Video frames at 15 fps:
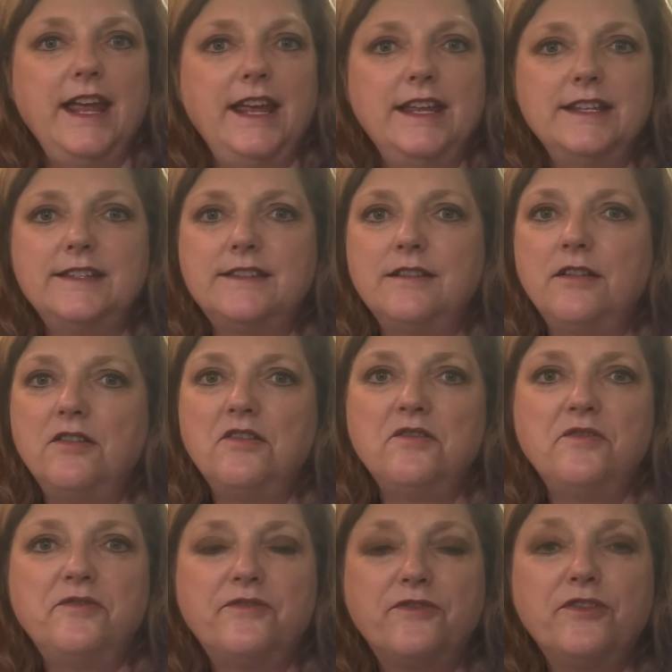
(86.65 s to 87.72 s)
It's
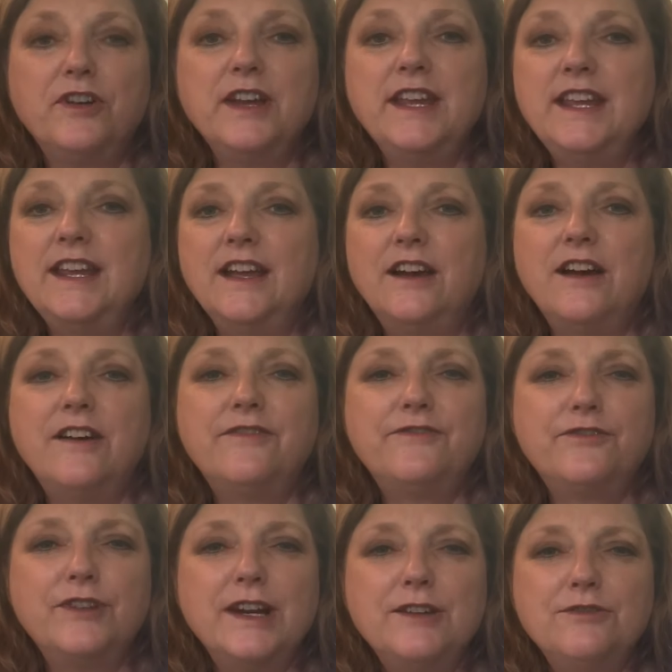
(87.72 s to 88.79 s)
free
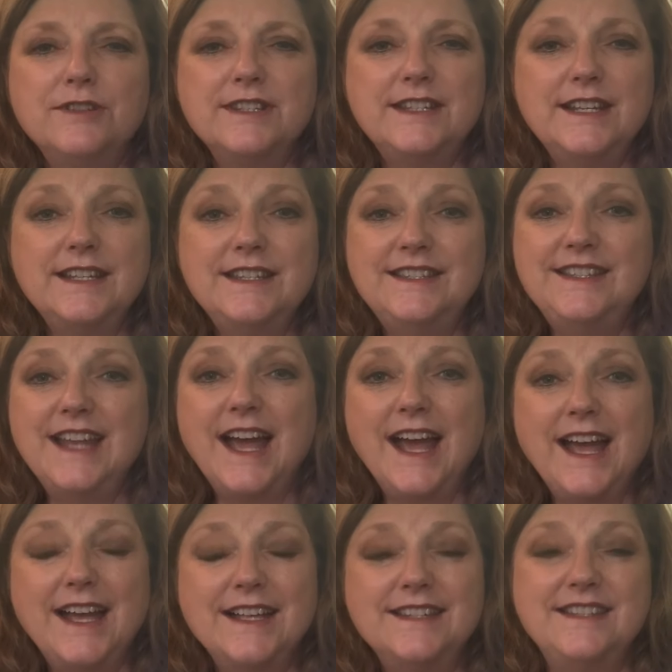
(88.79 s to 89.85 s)
of fragrances,
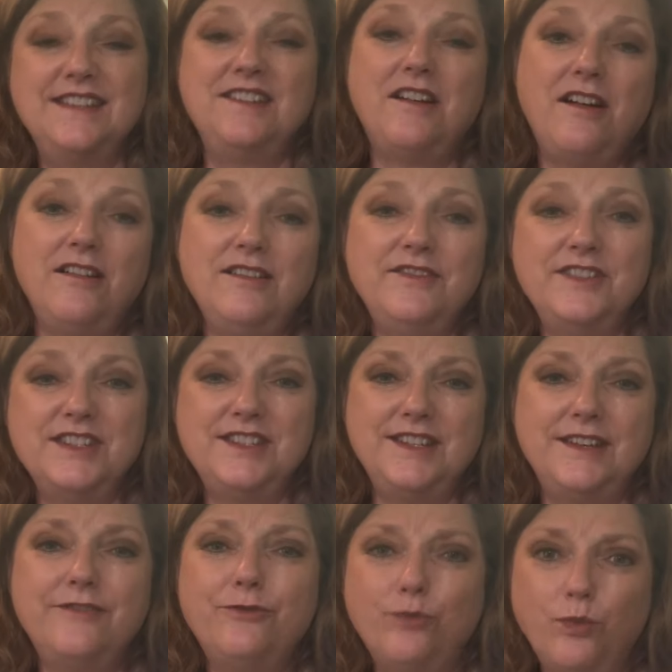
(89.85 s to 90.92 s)
dyes, and all of the
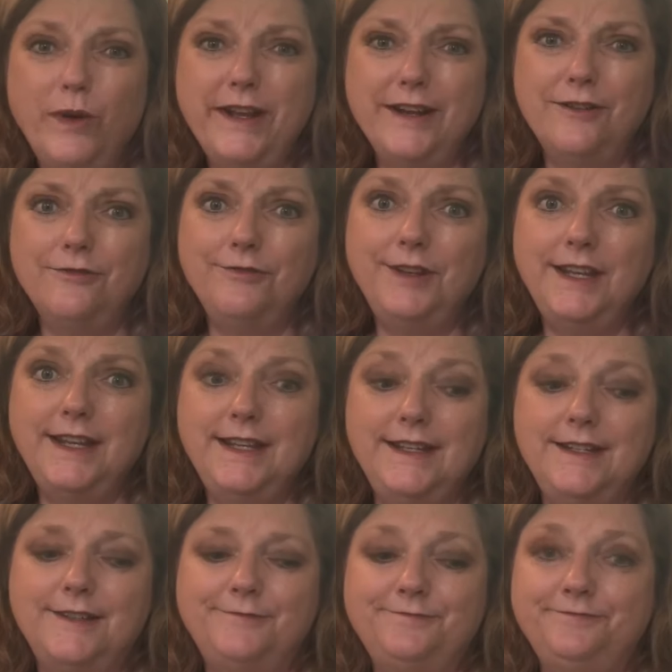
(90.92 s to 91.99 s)
stuff we don't
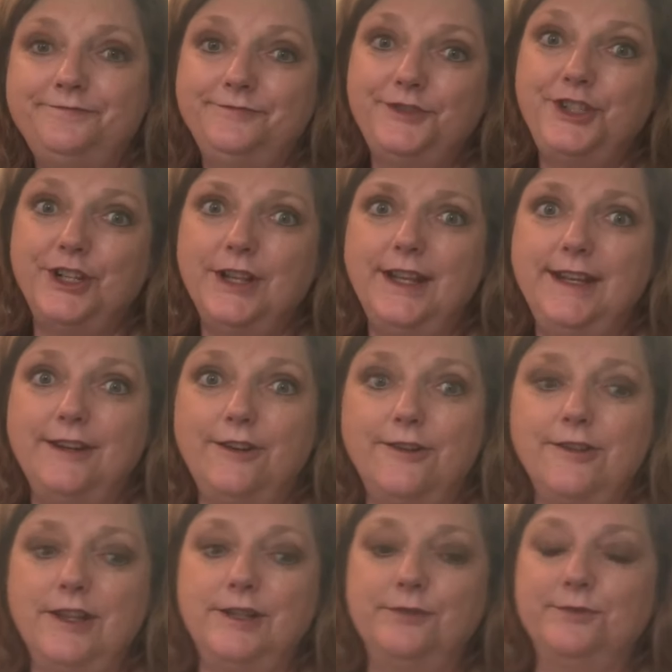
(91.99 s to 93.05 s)
need to clean our
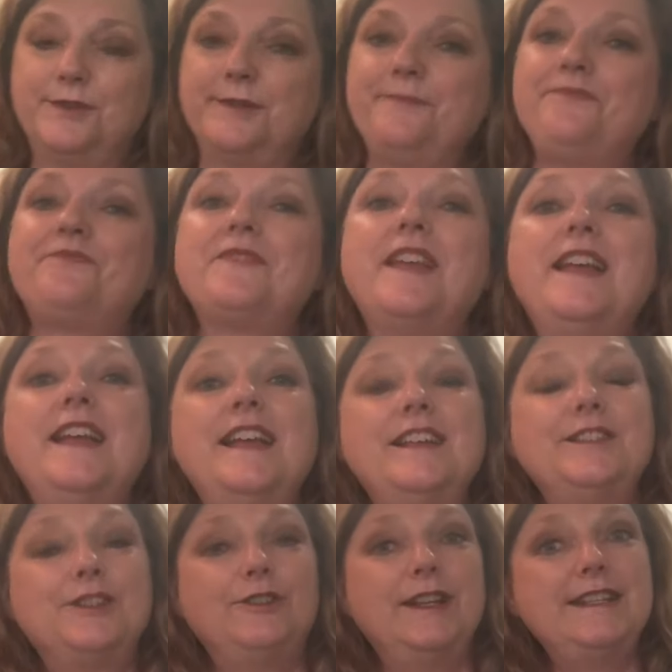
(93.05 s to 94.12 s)
clothes.
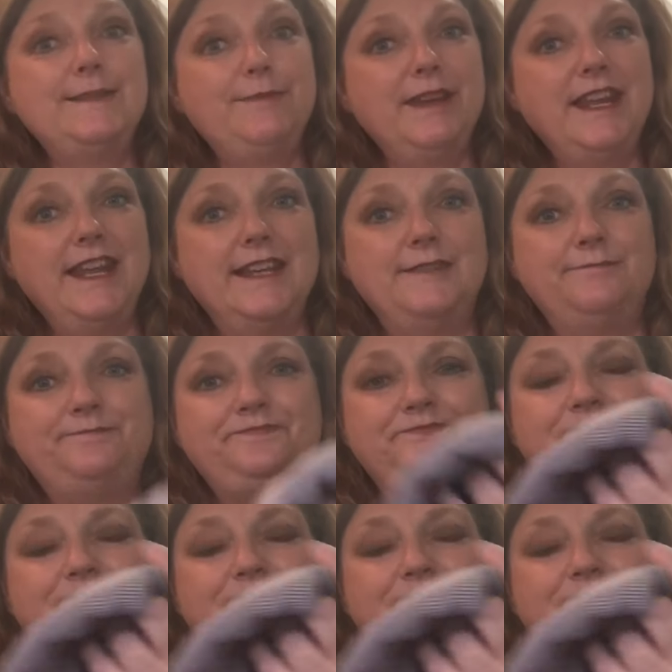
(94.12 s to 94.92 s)
So let's begin.